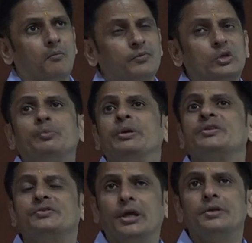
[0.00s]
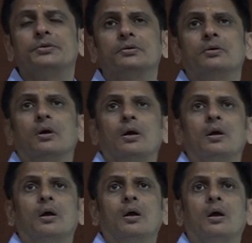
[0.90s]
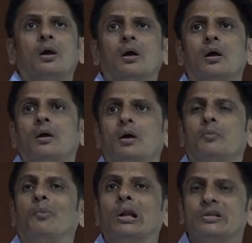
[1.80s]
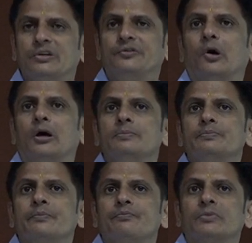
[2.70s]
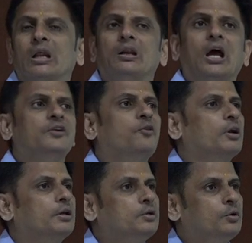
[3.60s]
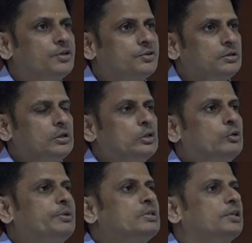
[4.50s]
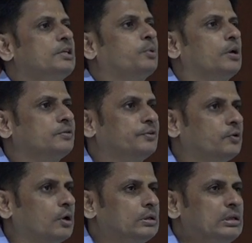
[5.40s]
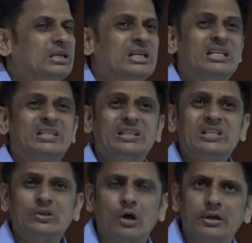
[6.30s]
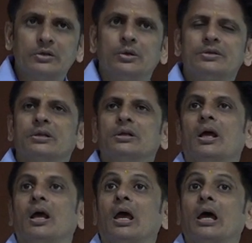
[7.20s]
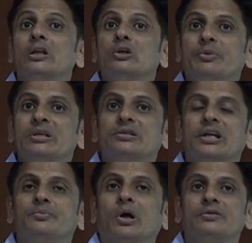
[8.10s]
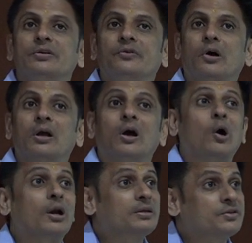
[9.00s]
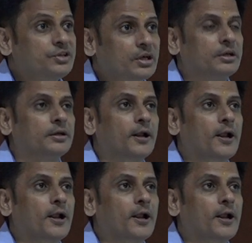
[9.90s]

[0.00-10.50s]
UP state policy for live organ donation, UP state policy for deceased organ donation, and UP state policy for organ sharing.